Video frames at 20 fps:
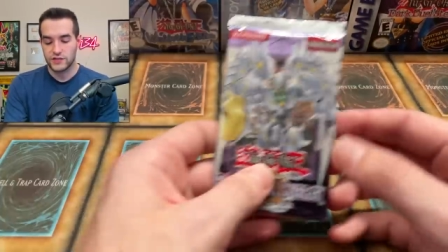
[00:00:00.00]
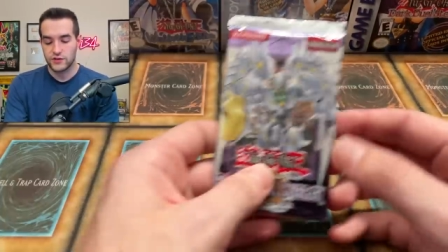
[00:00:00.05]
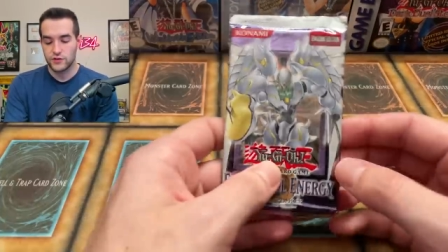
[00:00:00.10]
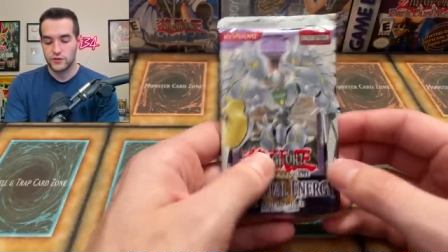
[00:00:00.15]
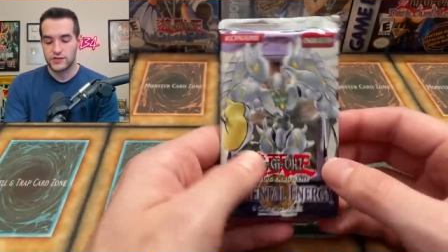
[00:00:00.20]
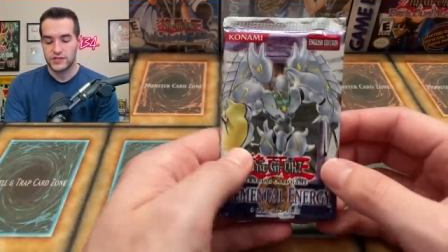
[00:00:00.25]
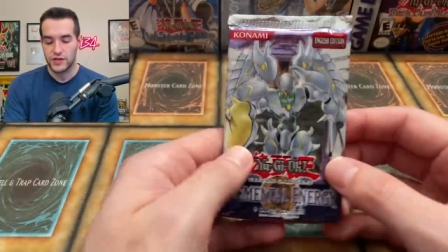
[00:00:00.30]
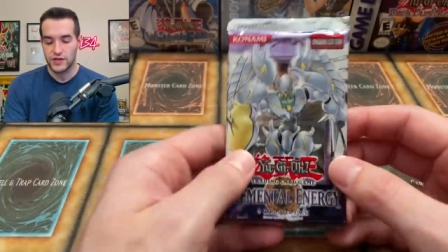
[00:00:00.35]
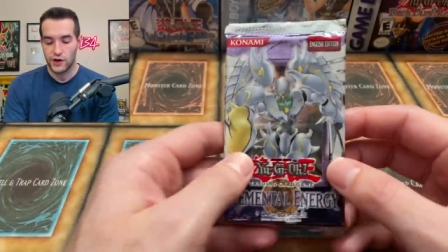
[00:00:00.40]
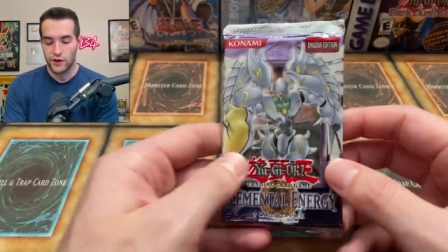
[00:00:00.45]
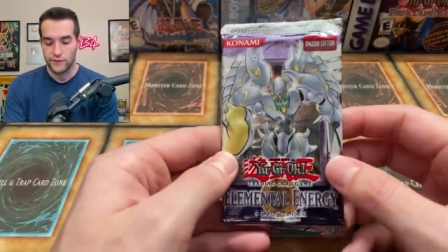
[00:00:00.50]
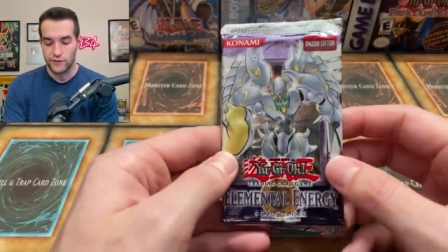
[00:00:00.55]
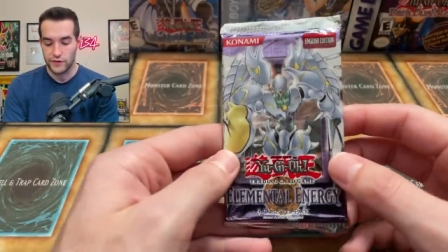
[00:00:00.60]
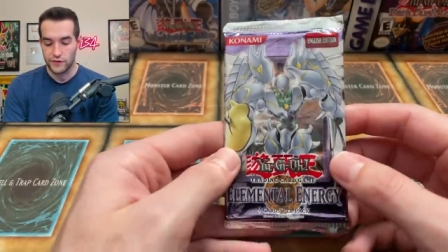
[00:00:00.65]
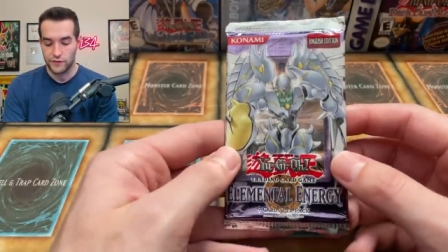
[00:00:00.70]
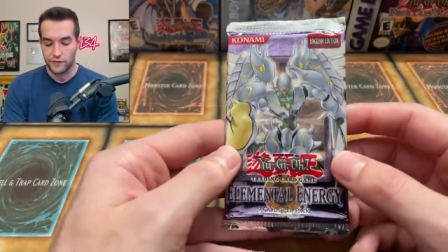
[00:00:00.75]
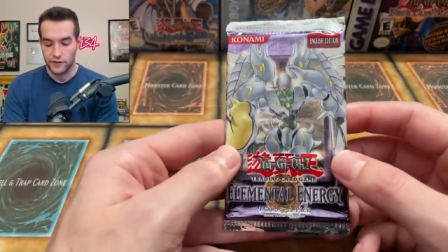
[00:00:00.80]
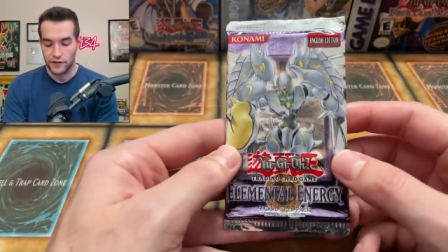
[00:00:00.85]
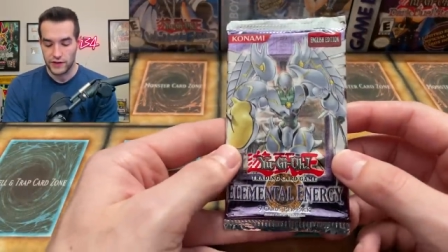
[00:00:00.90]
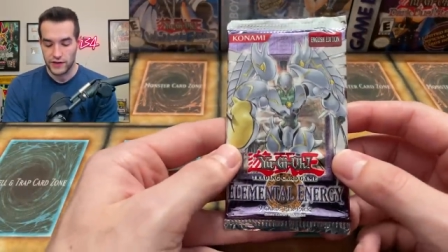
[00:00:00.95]
two CRV
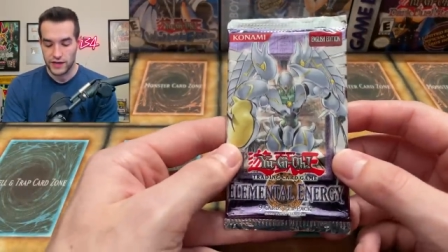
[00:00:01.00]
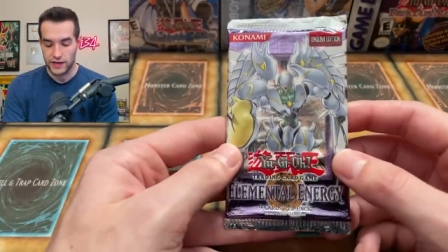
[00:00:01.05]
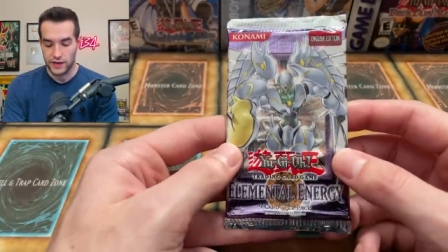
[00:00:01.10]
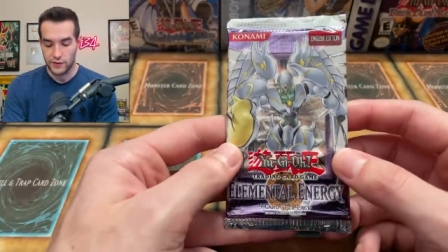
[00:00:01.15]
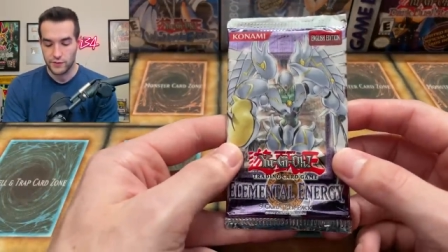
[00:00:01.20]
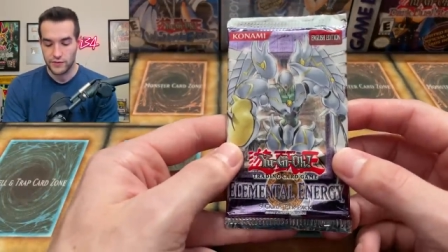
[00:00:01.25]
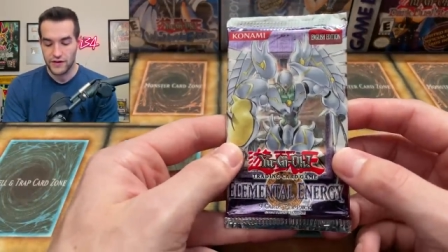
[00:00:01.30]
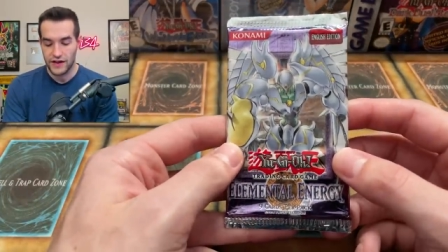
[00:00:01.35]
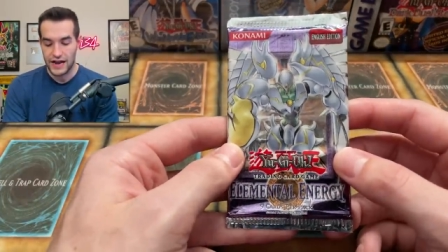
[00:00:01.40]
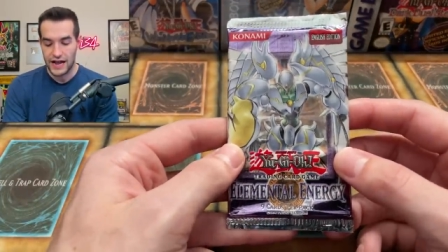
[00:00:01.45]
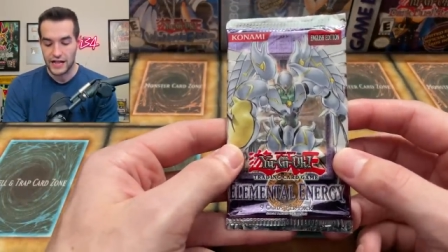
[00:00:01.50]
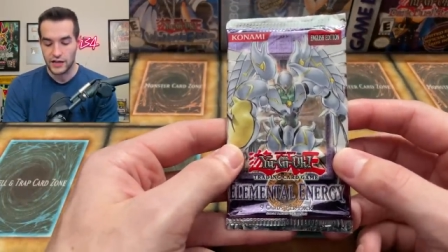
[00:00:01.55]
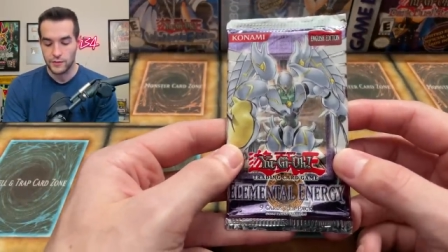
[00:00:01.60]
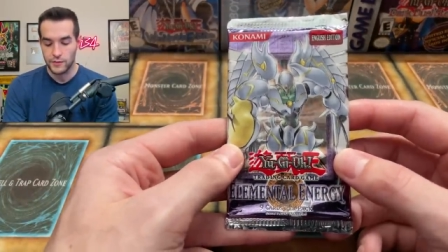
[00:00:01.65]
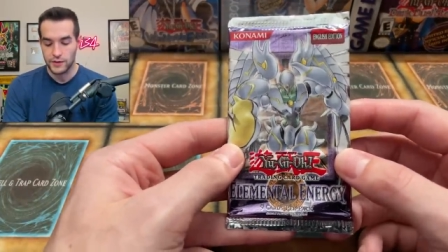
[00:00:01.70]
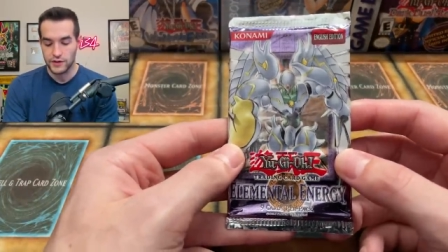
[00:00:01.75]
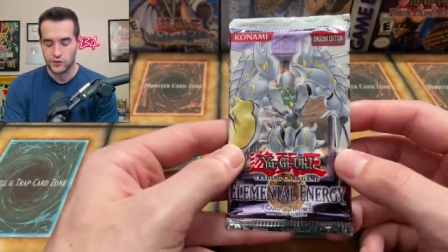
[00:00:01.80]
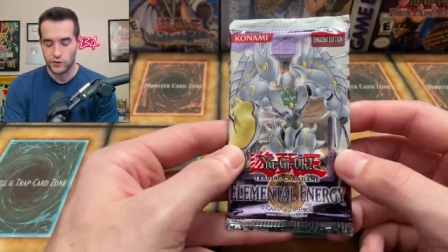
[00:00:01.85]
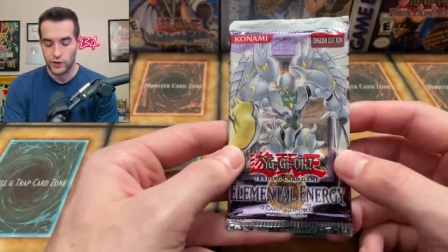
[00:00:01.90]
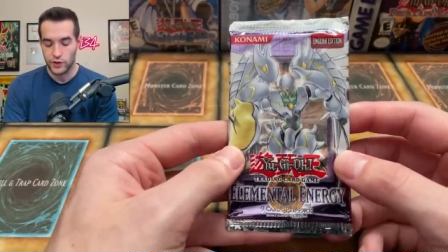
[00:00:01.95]
for the end. We've got
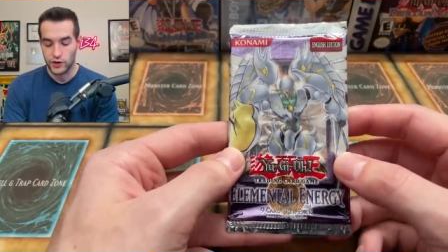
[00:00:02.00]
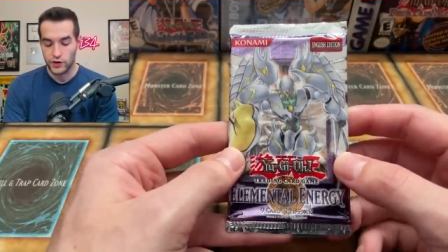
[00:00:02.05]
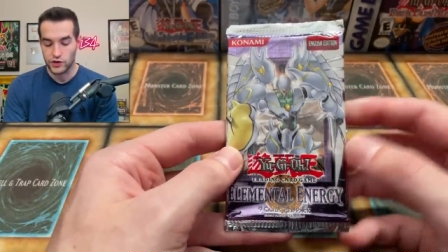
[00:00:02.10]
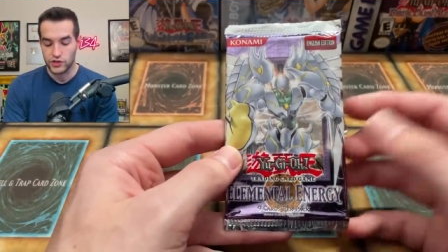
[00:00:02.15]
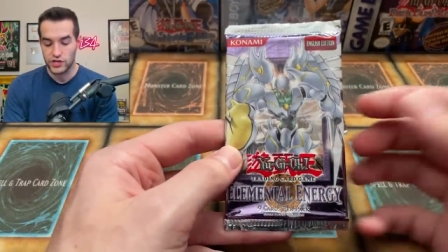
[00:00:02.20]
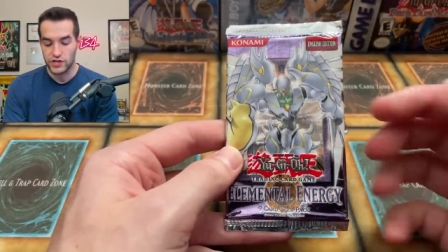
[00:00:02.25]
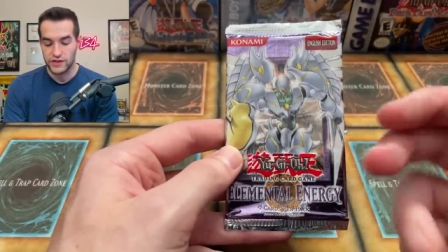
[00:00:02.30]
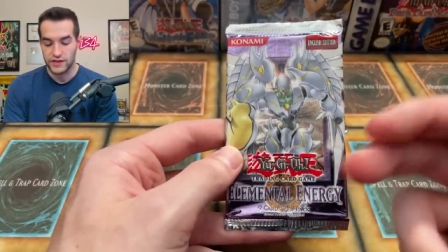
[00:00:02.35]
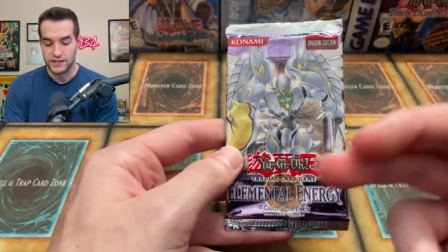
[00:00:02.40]
Elemental Energy.